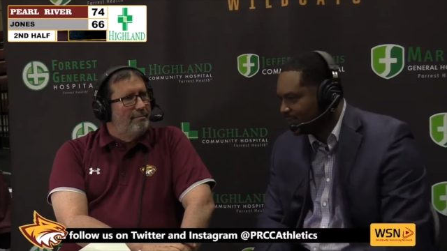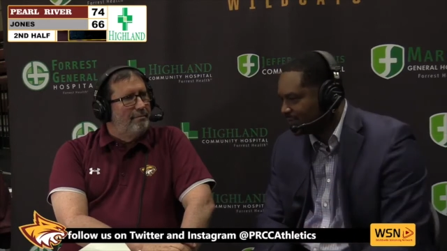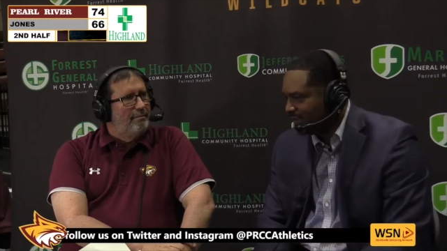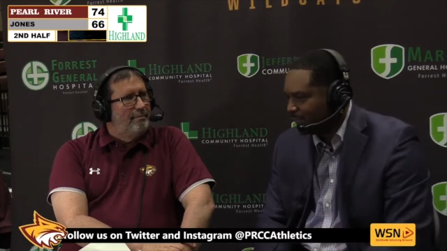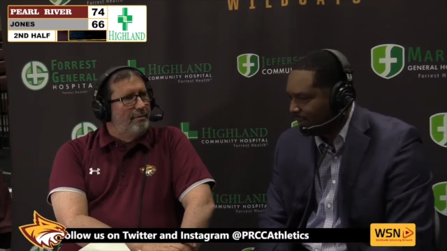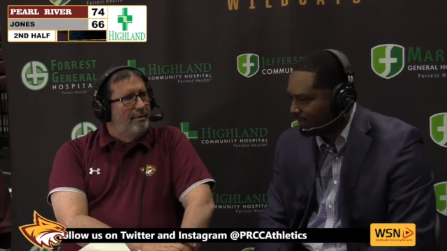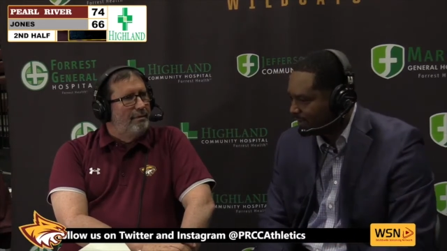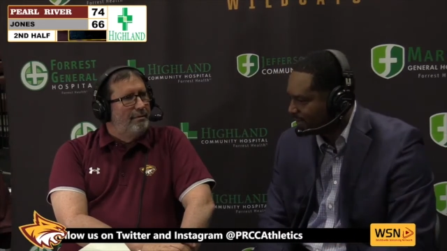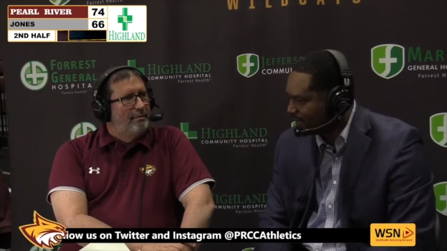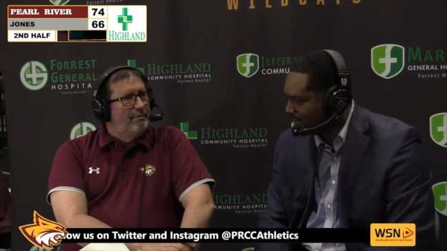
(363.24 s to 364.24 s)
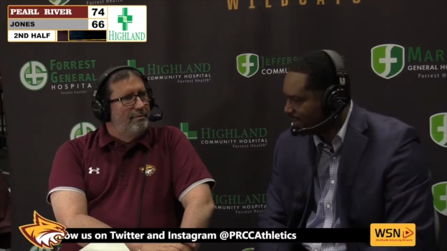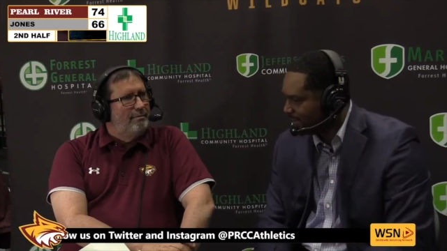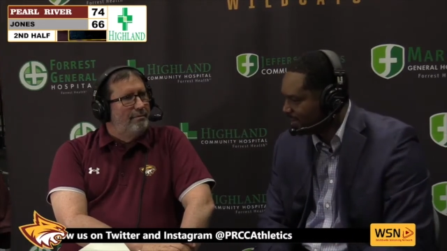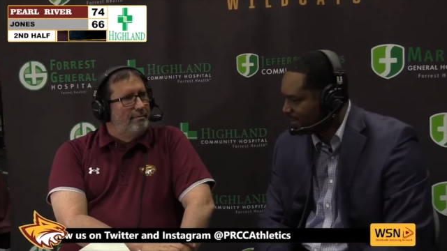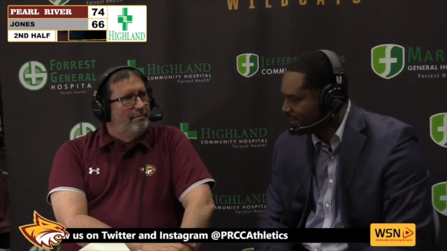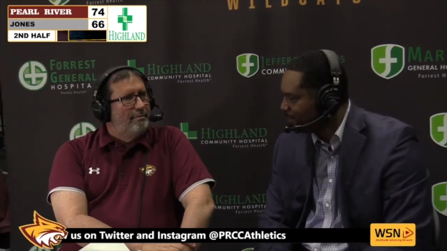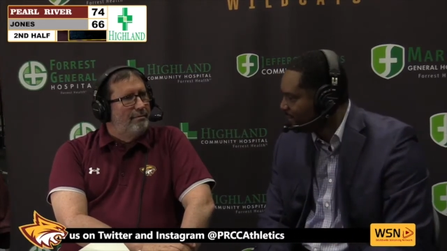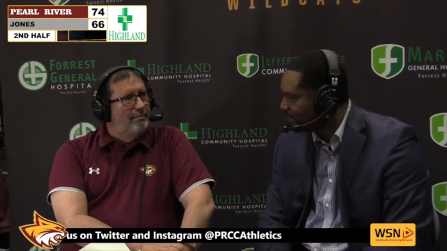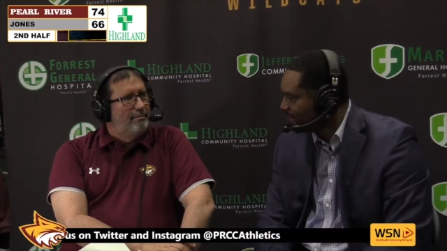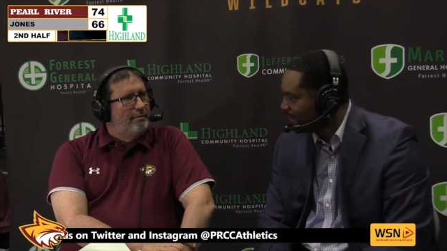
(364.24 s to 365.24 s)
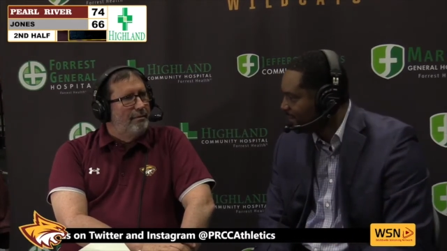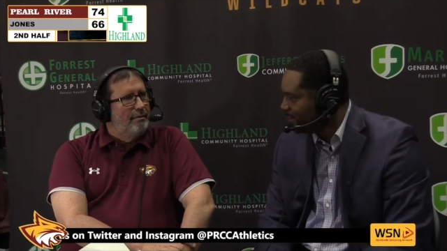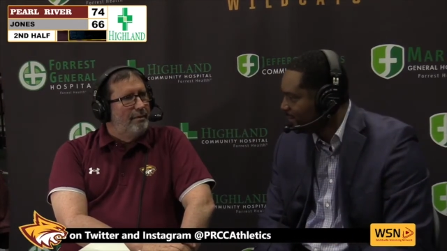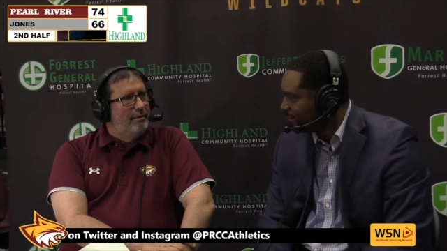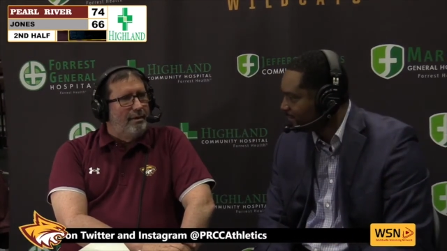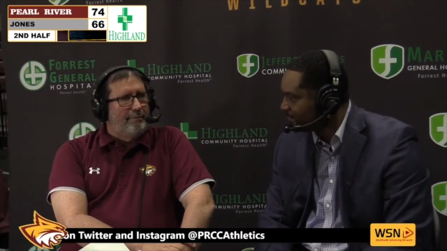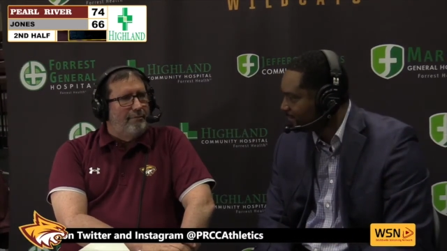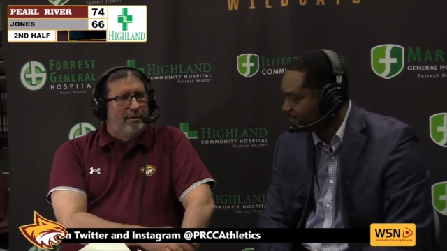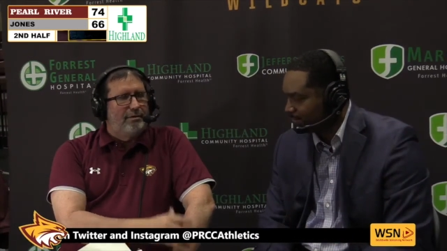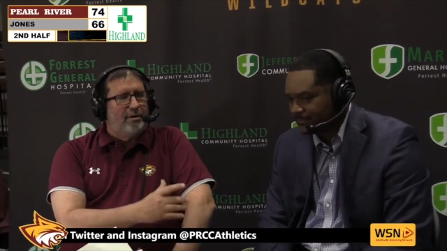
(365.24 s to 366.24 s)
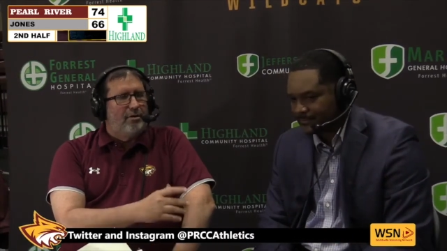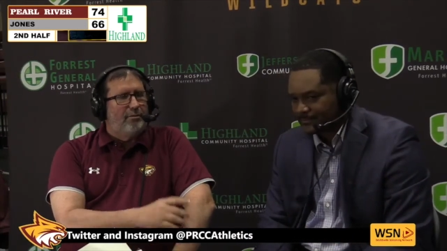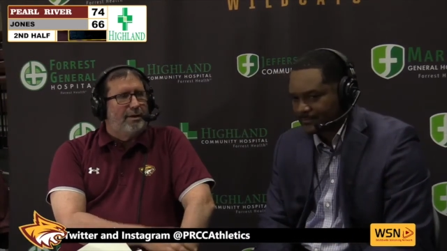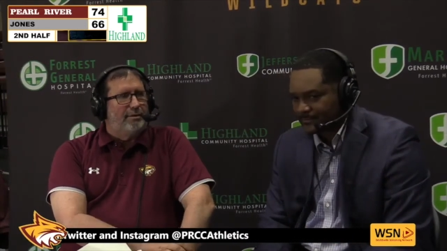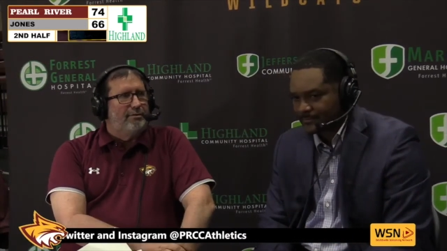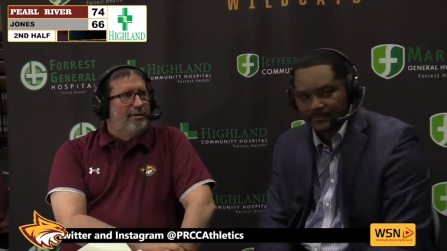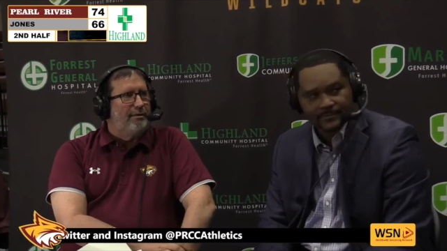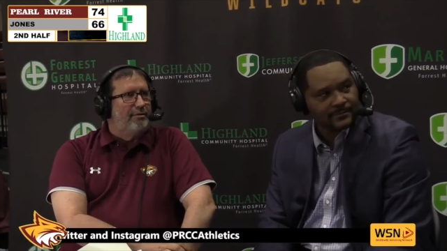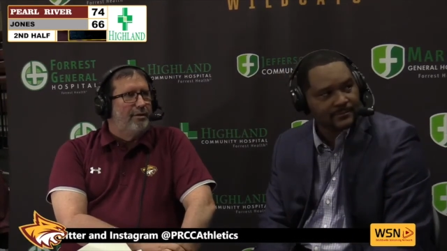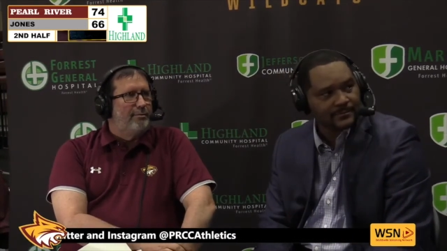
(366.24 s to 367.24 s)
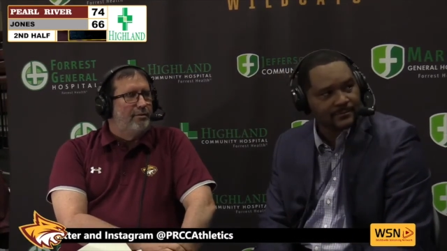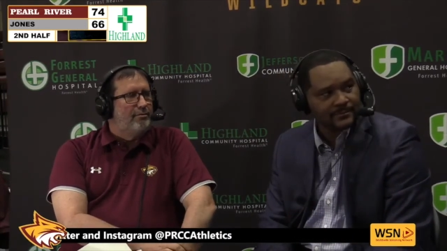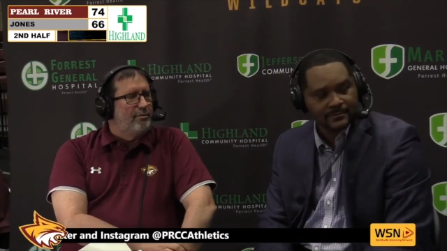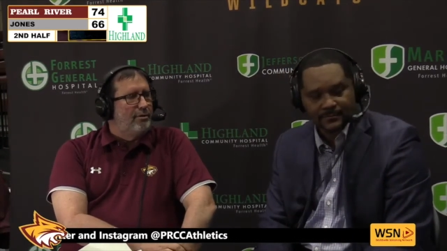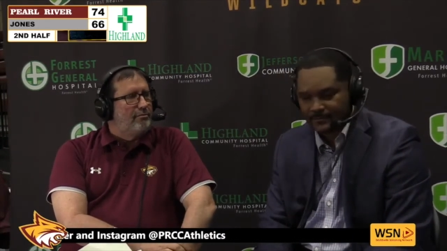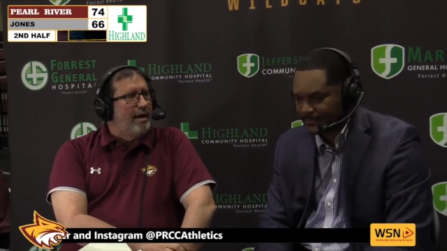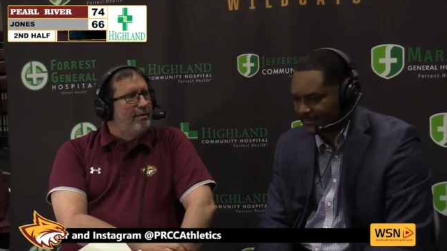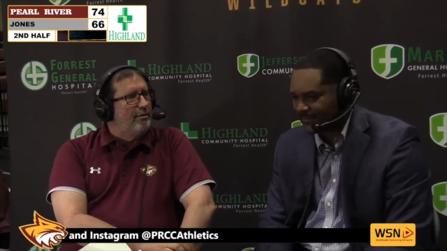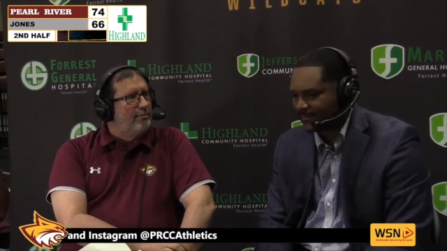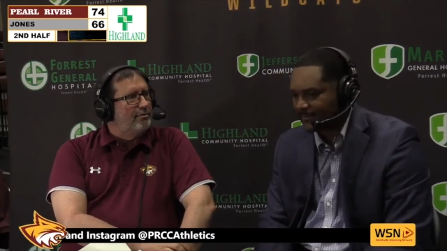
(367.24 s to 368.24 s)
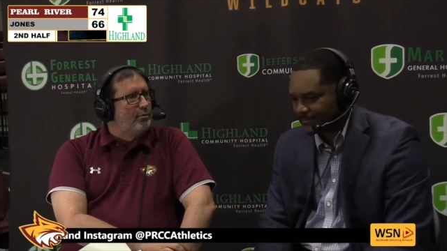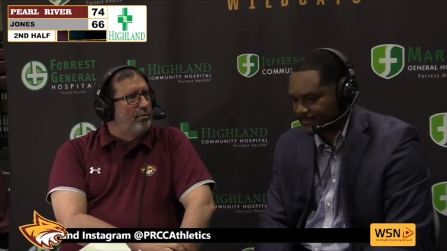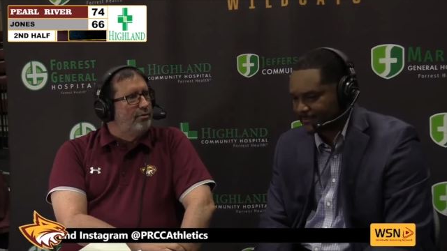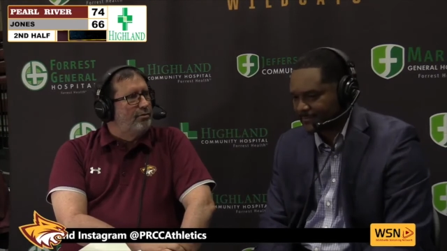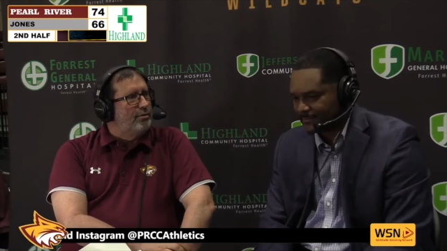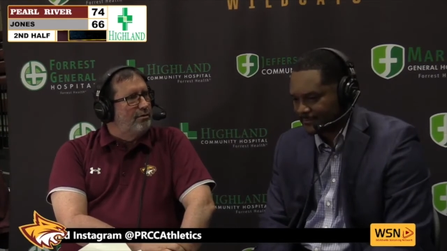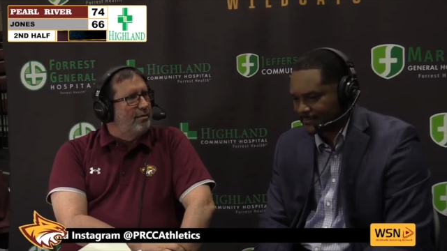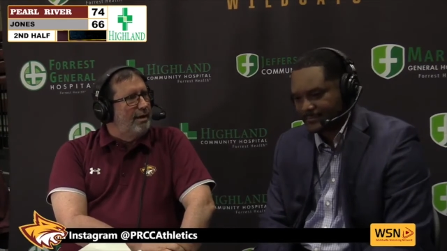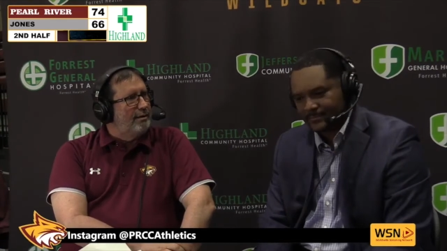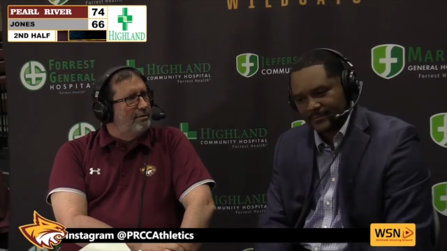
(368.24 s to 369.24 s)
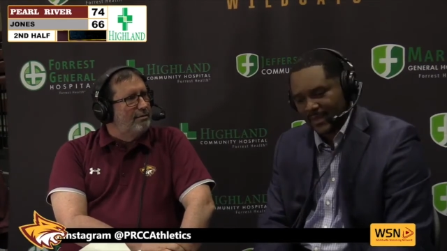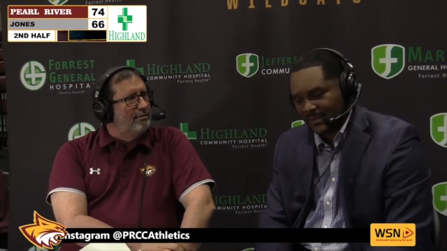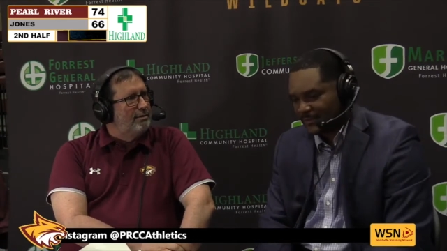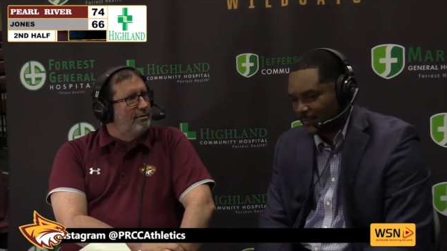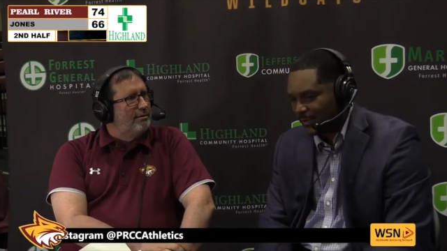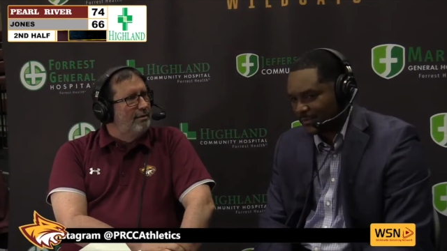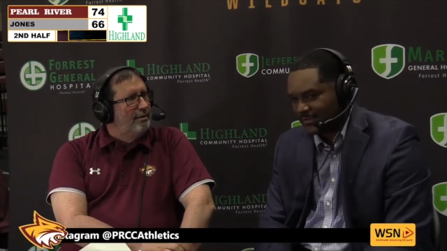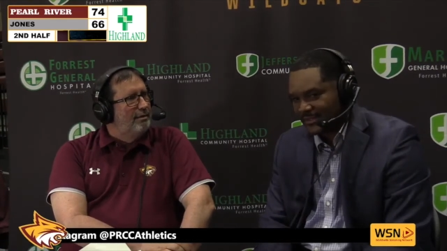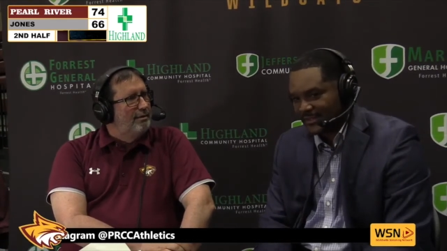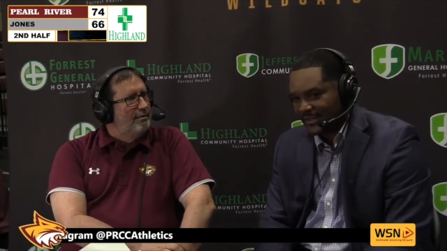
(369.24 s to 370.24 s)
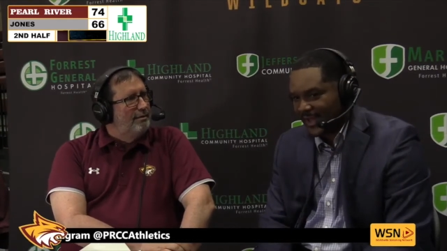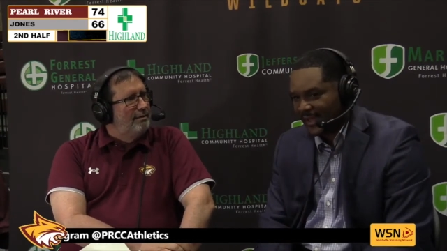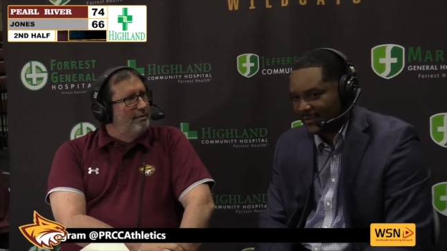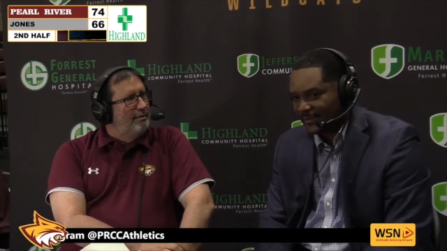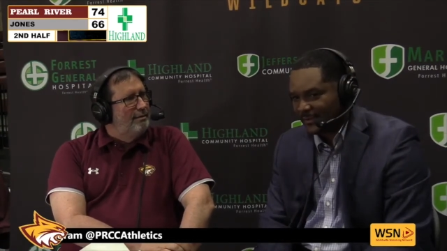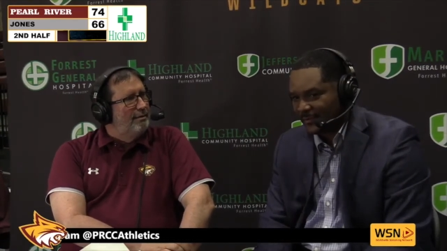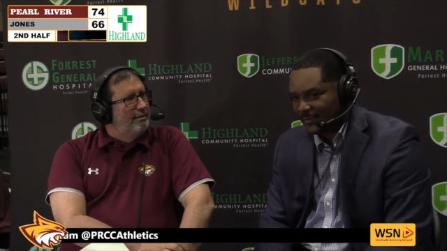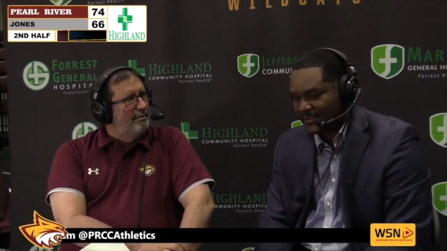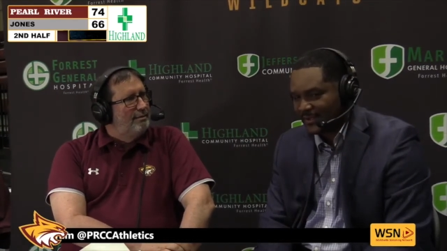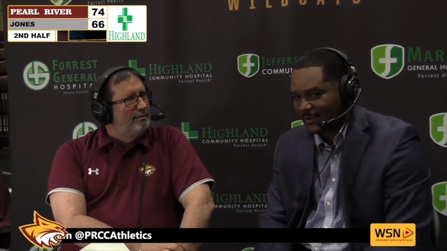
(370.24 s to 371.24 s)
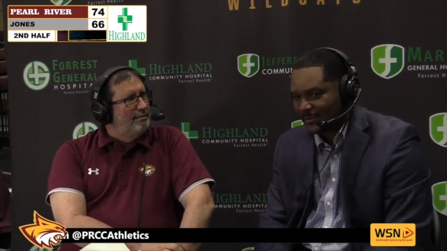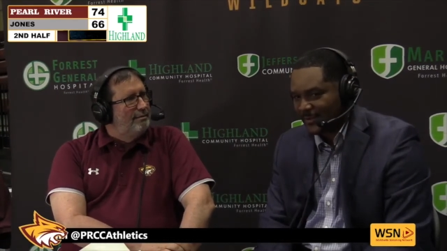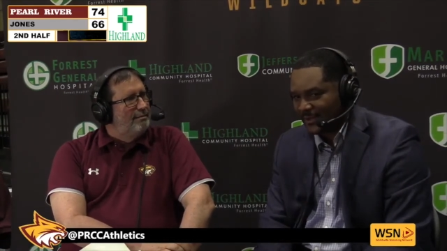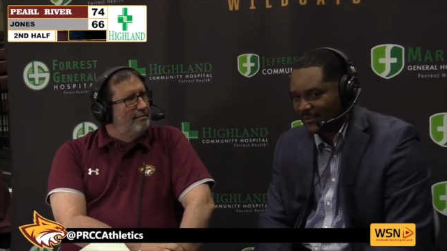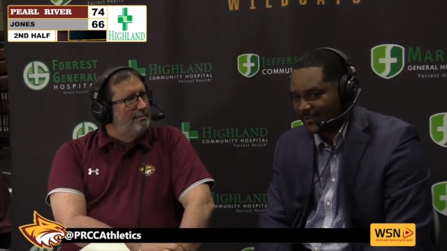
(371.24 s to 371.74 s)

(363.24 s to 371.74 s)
Speaker 1: see if we can keep this thing going.
Speaker 2: I'm not going to talk about the left number. The, the right number is the one you still like. Still, that's the one we
Speaker 1: still like, you know. And we talked about